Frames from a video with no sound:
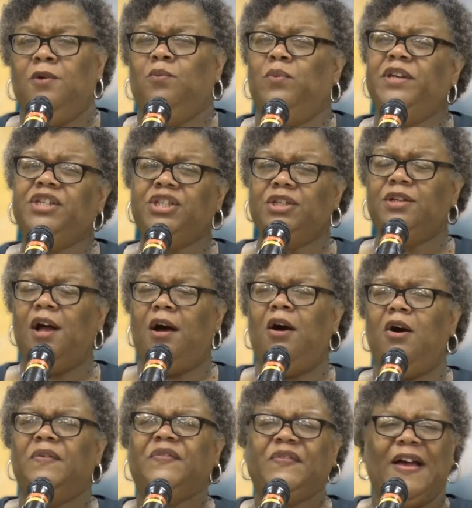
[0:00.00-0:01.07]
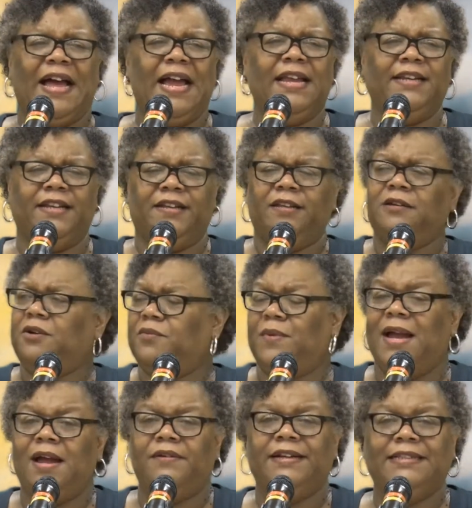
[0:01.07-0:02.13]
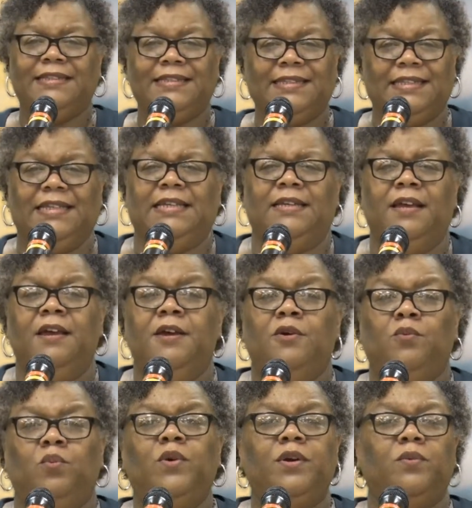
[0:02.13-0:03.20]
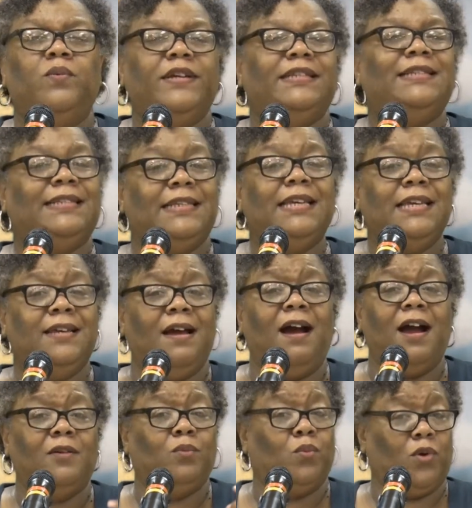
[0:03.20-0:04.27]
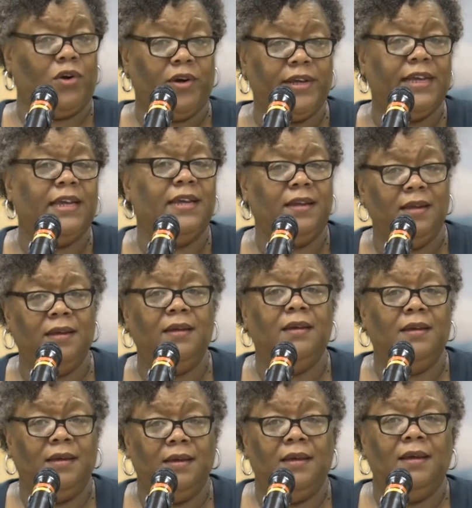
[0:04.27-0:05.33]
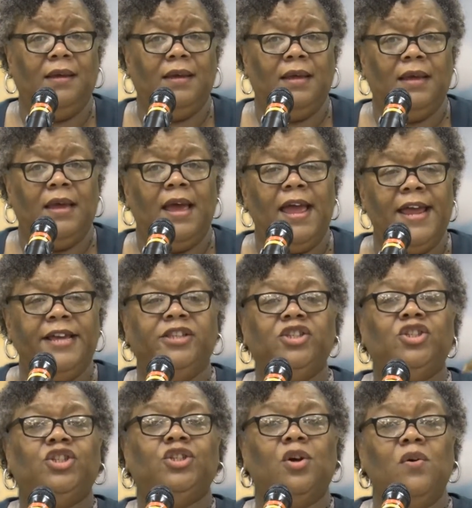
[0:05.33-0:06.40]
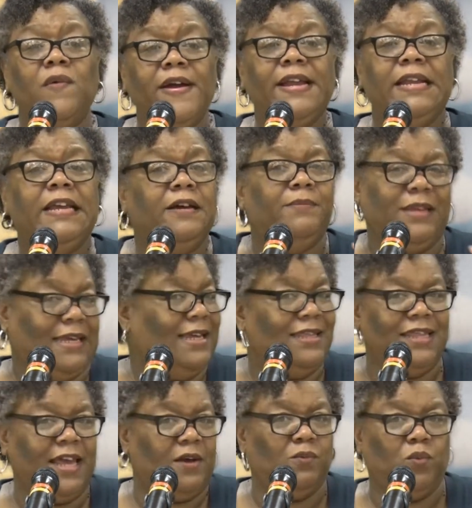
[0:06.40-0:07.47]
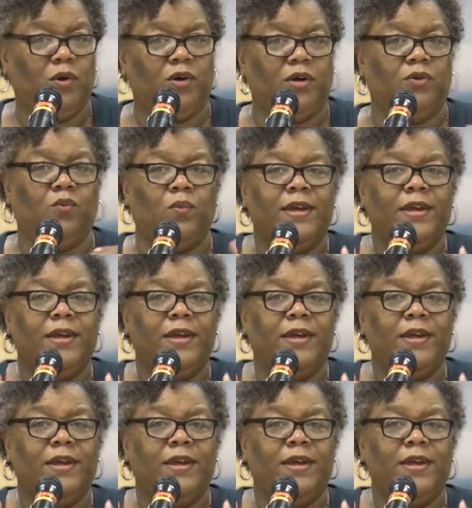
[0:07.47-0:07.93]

We should all find and look around and see where we see God working and join Him in that work.